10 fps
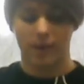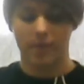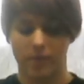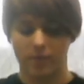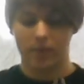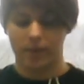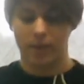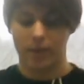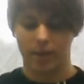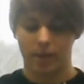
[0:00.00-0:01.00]
Du Bois
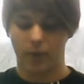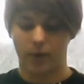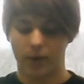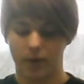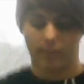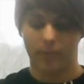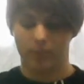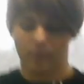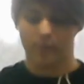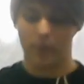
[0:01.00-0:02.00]
and William
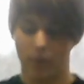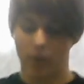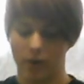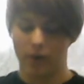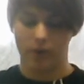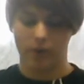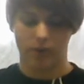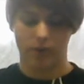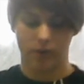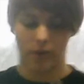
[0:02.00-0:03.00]
Monroe
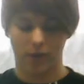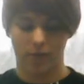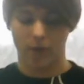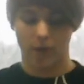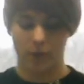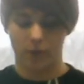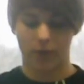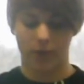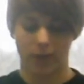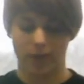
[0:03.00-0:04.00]
Trotter both
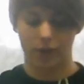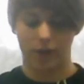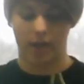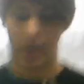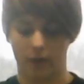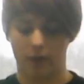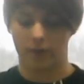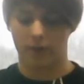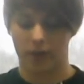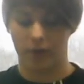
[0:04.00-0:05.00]
educated at
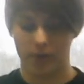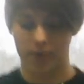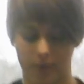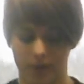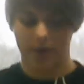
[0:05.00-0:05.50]
Harvard University.